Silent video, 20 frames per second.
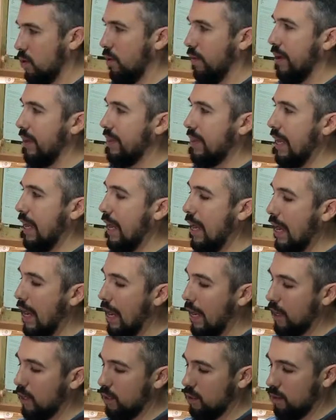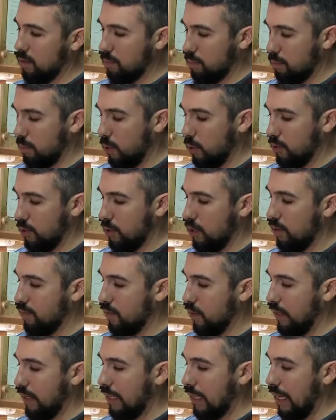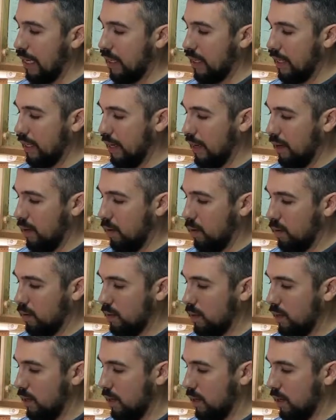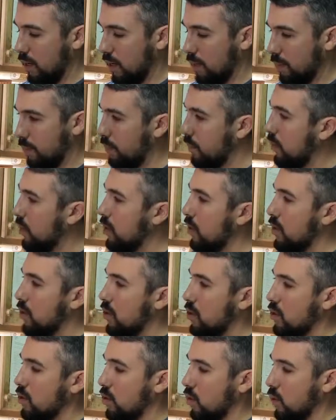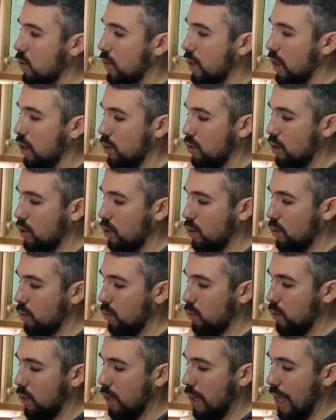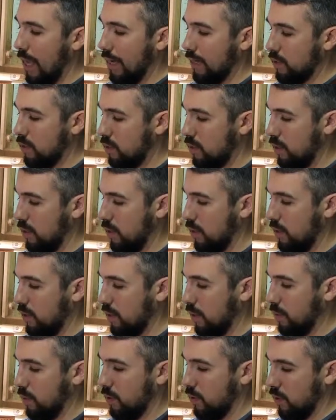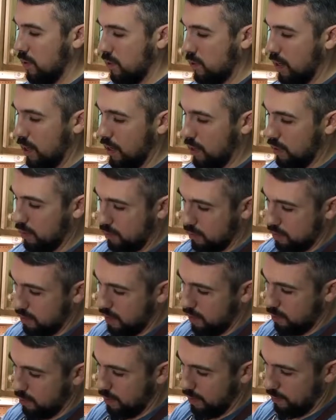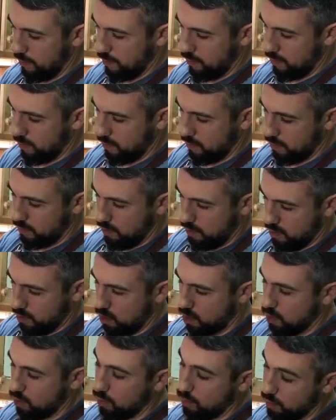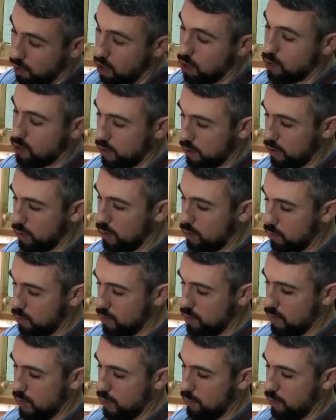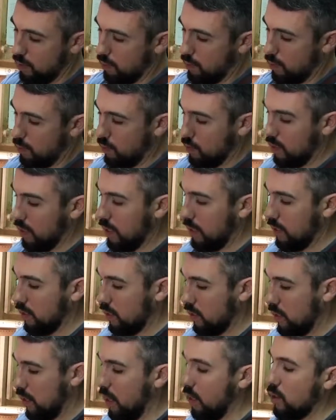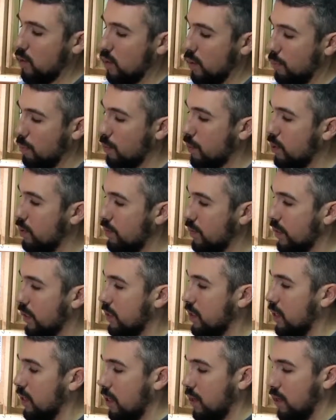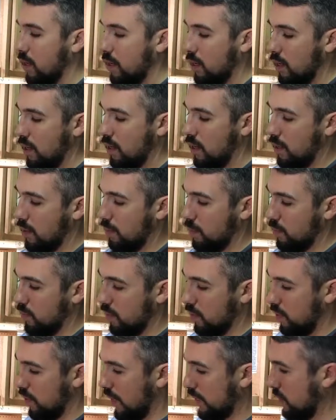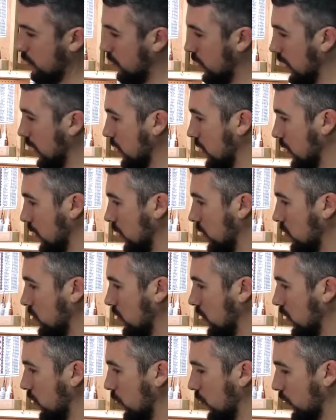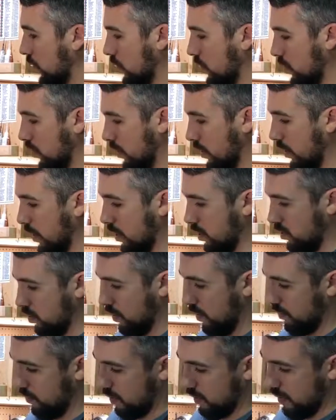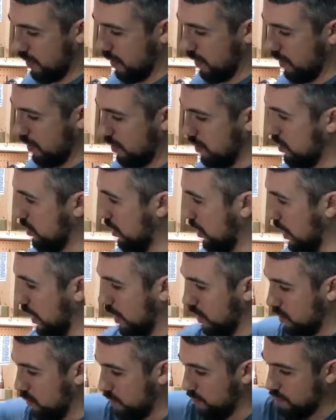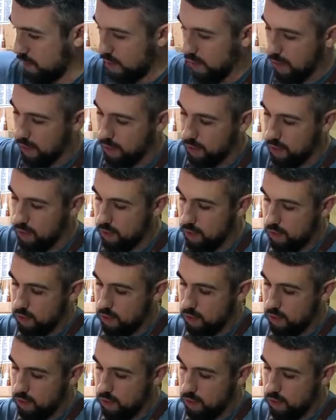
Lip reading: I got the neck bolted on very lightly now. So what I'll do next is I'm gonna take sandpaper, and it's called flossing with sandpaper, getting this neck joint perfect. Lots of things to consider when you're doing that is you have to get the angle of the neck